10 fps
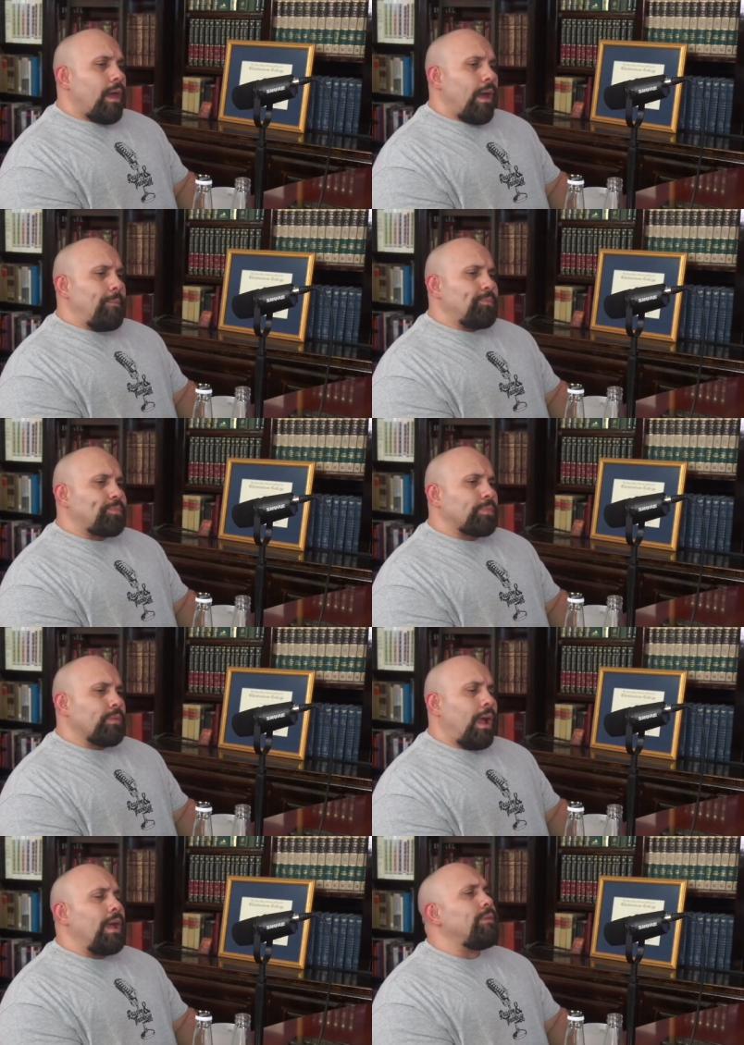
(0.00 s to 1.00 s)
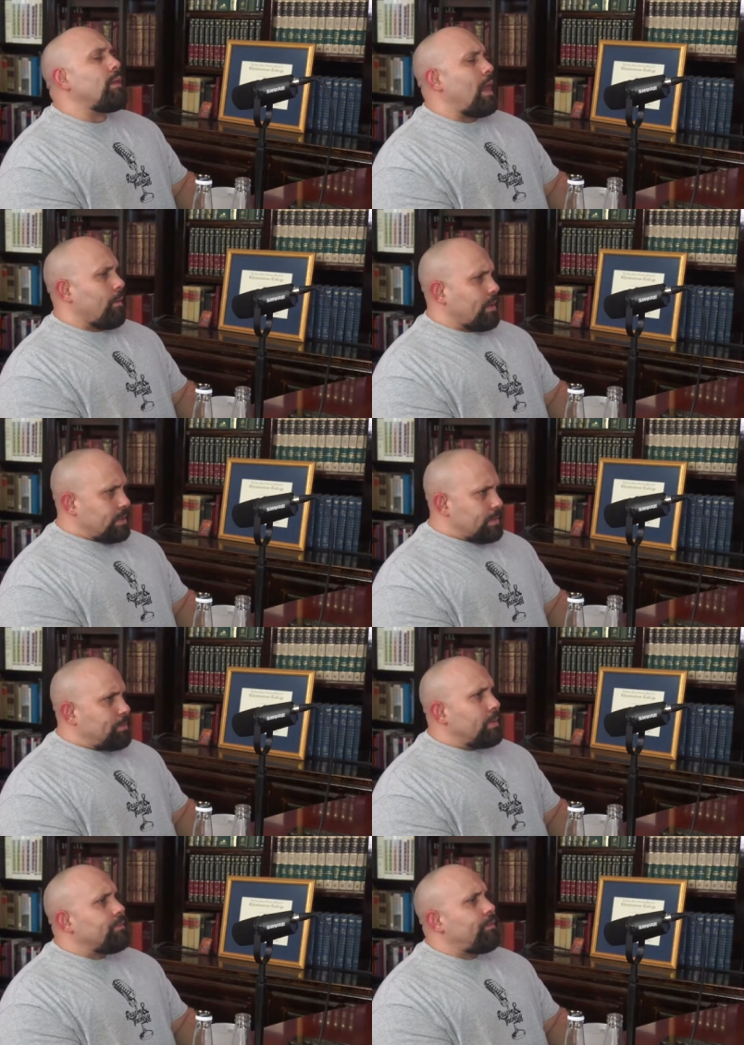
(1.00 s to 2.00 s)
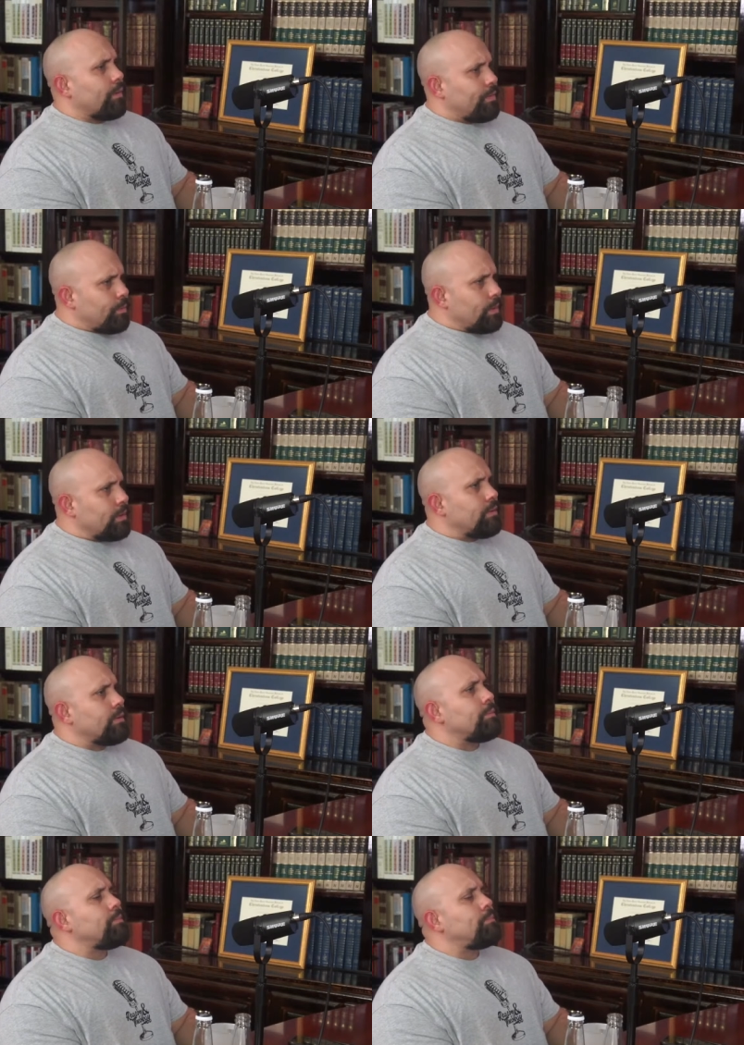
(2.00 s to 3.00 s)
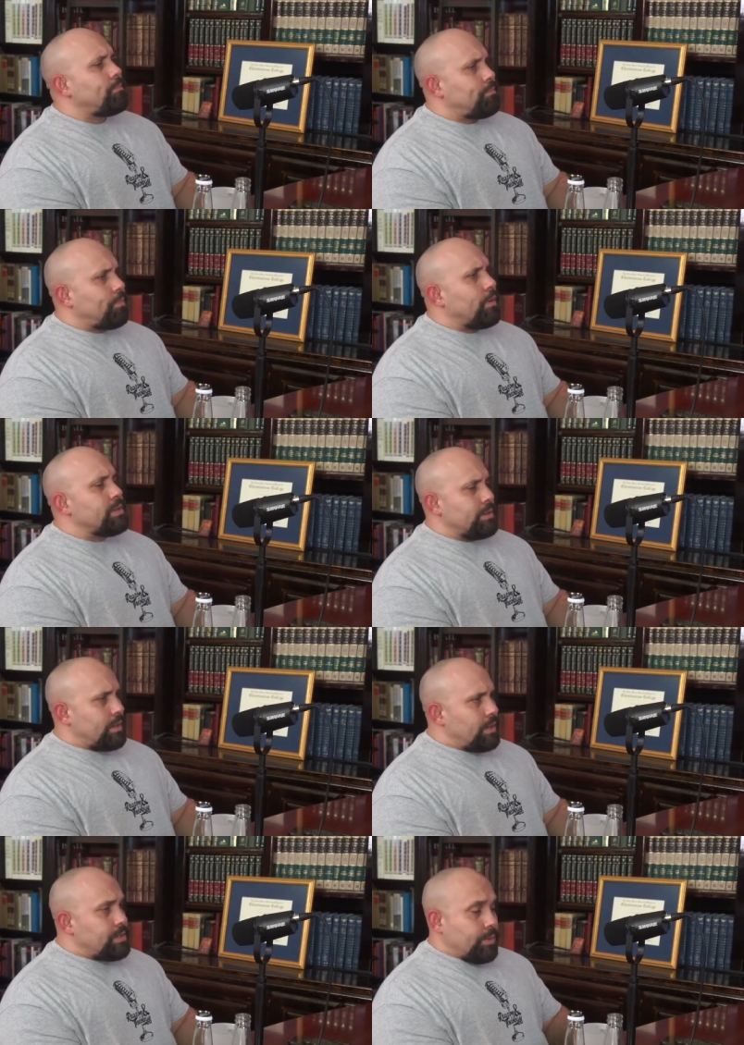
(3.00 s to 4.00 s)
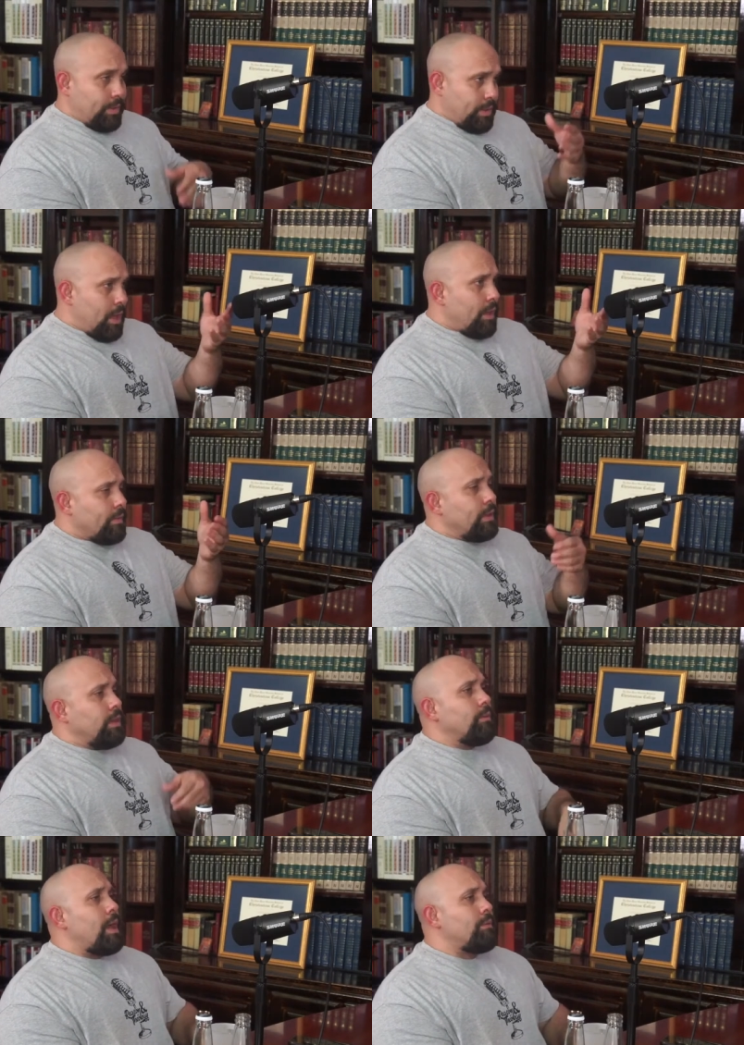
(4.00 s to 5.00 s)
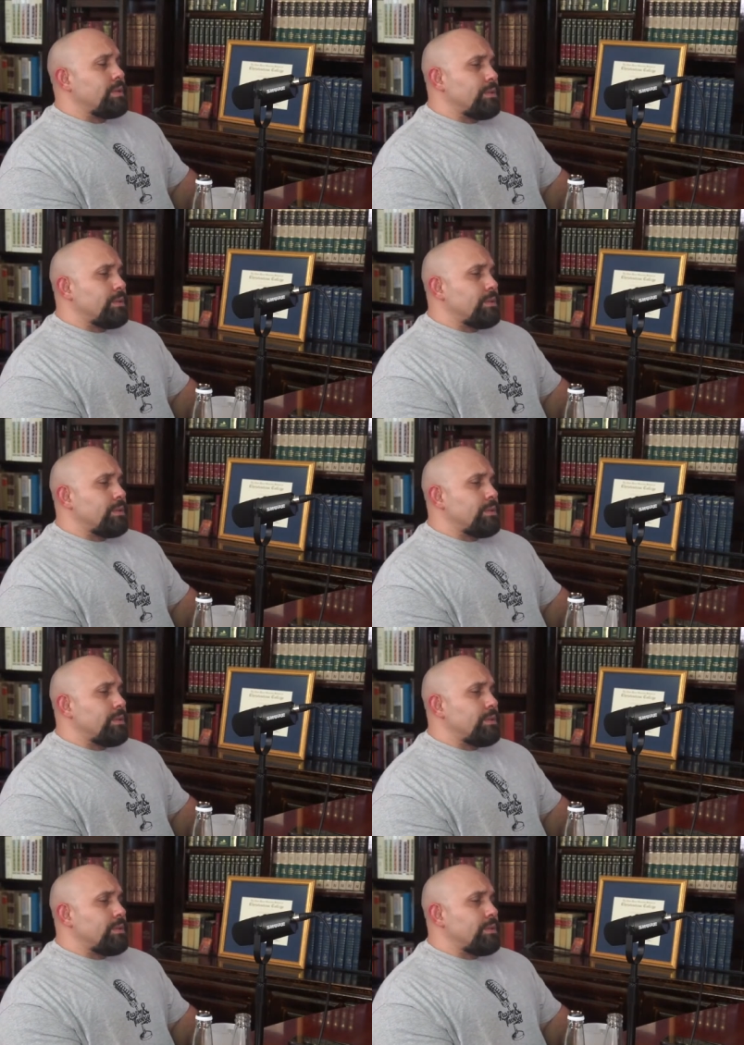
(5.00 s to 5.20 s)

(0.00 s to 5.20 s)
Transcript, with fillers: Um, I think Eric has put forth really good yeah. points in that issue. I think you have as